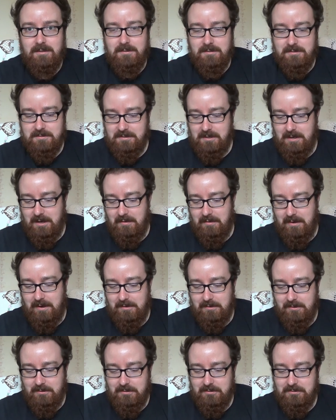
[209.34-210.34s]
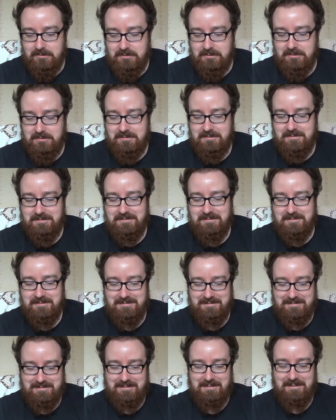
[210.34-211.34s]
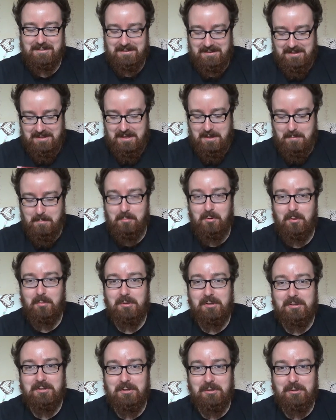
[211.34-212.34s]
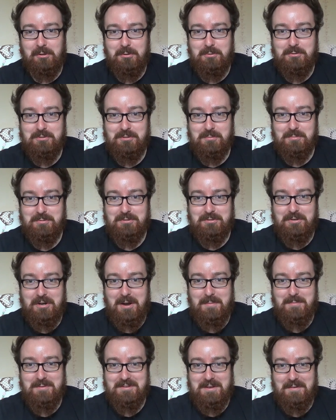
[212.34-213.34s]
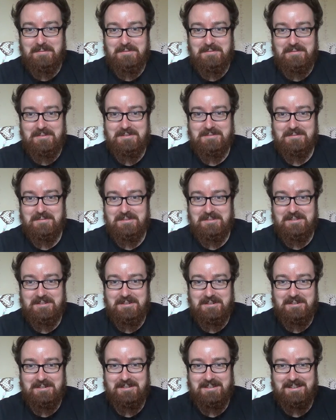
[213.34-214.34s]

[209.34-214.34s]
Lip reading: see how that goes. I'm probably going to lose subscribers after this video.